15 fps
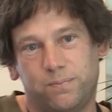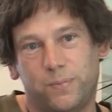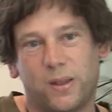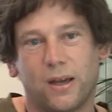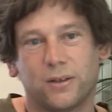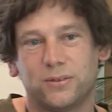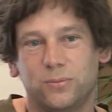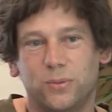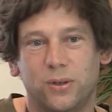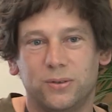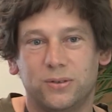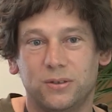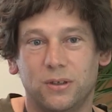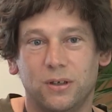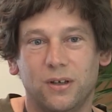thousand
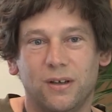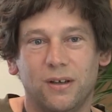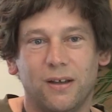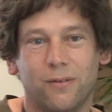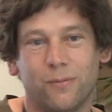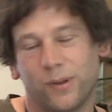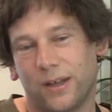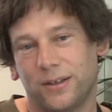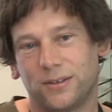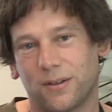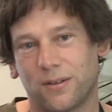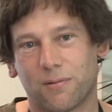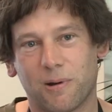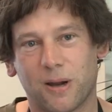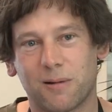words, but well, these are
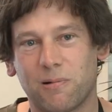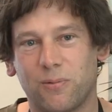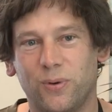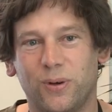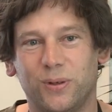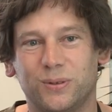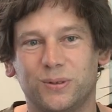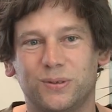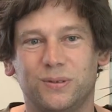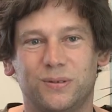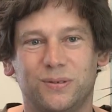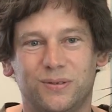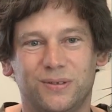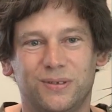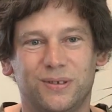three hundred words.
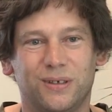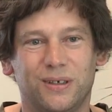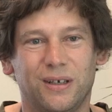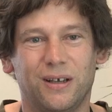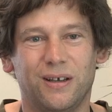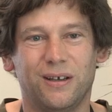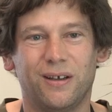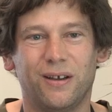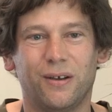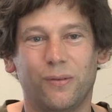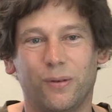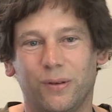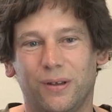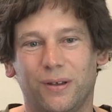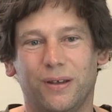
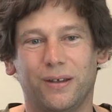Yeah.